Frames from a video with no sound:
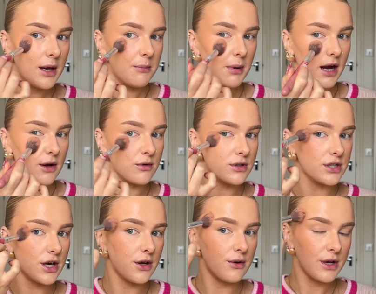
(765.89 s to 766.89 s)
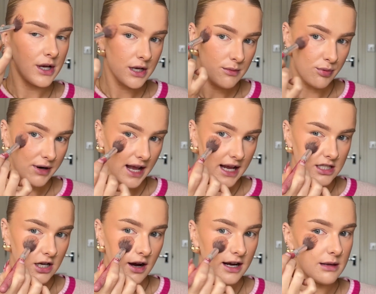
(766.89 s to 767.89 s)
but I also bring it a
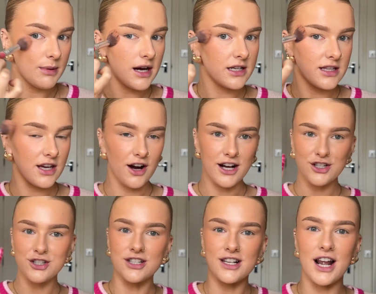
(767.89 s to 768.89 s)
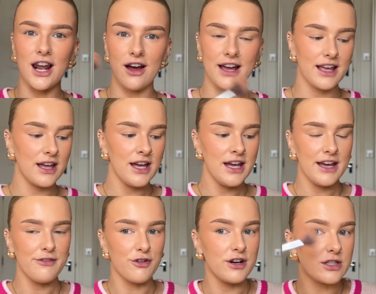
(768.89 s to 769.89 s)
tiny bit under the eye, just because I like
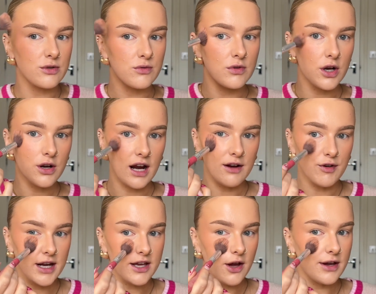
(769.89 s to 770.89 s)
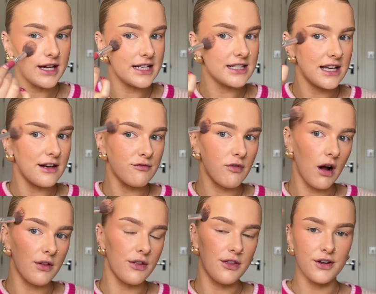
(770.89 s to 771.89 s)
for it to all look like really cohesive
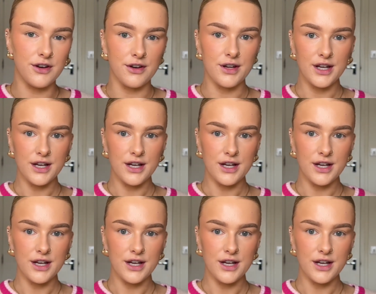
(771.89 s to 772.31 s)
rather than